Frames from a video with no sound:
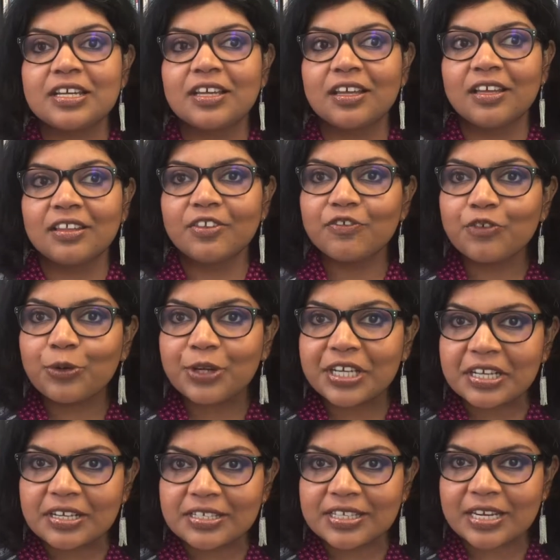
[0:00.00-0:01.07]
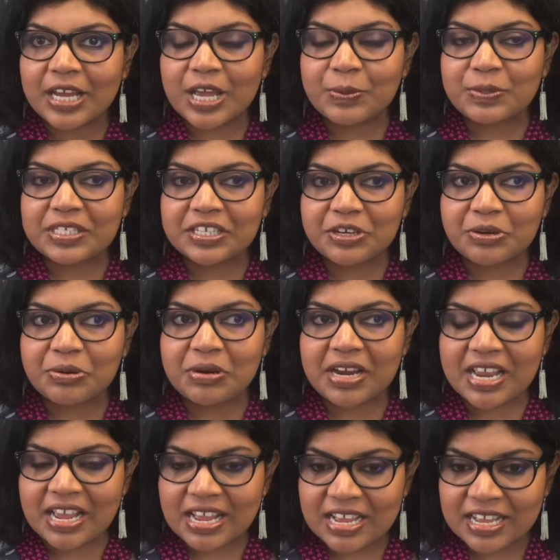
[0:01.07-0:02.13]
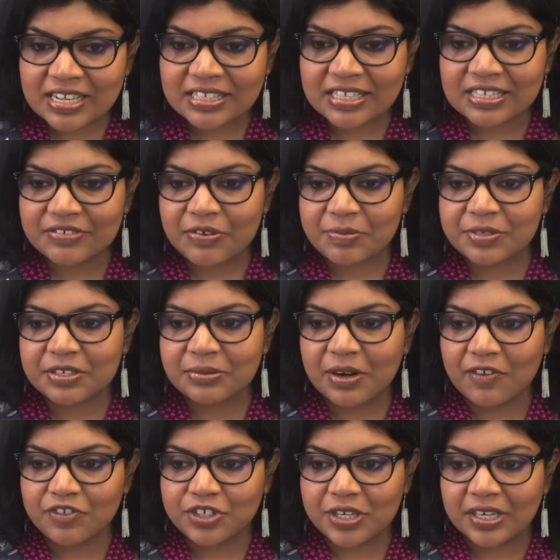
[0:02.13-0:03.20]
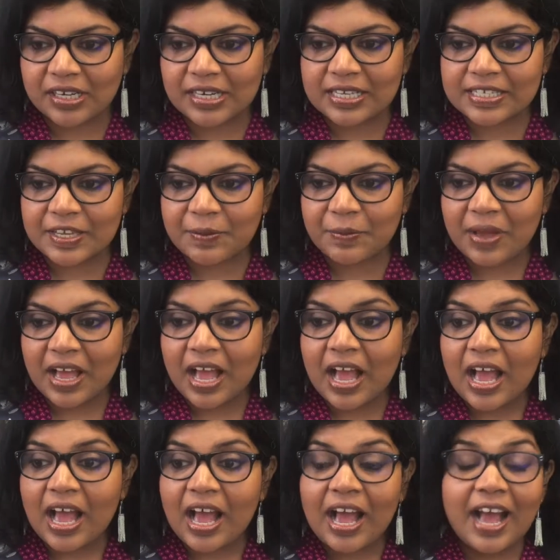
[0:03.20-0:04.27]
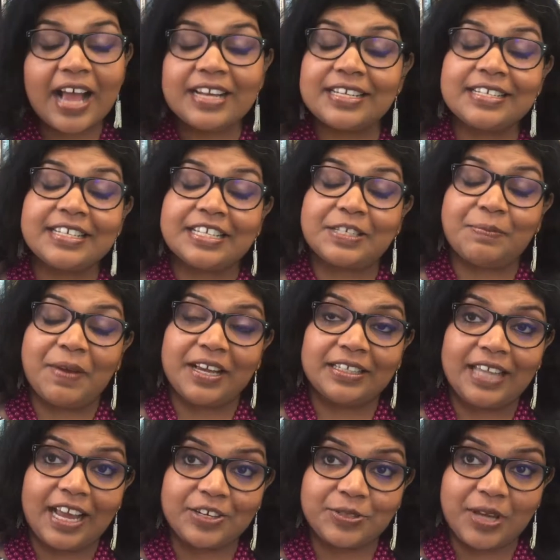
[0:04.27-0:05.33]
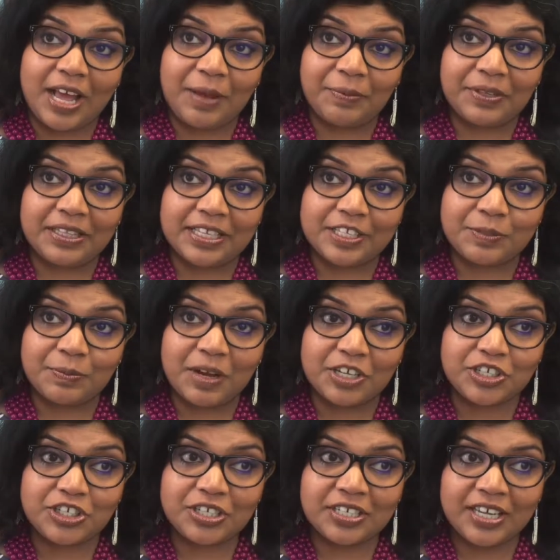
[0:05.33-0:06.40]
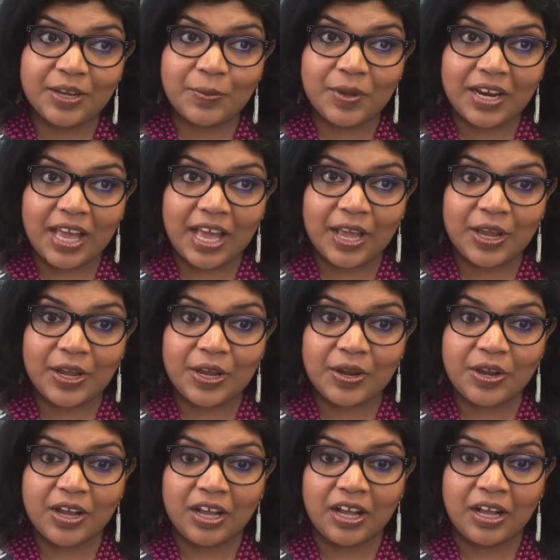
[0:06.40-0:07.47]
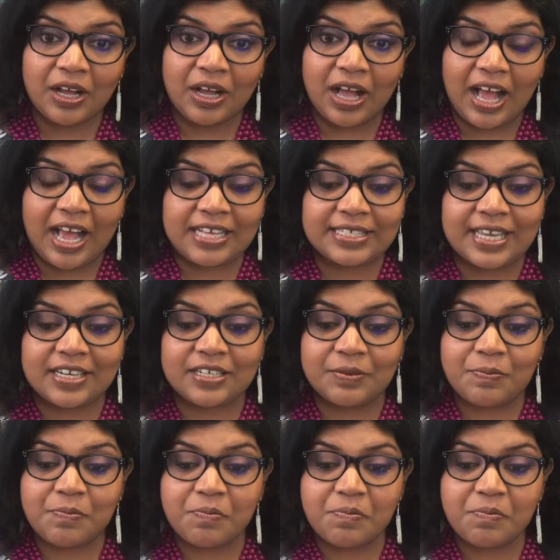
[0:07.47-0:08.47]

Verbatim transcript: in the four years that I was here in the Scripps School of Journalism, I didn't expect that to happen this much. Today, when I uh, I sent a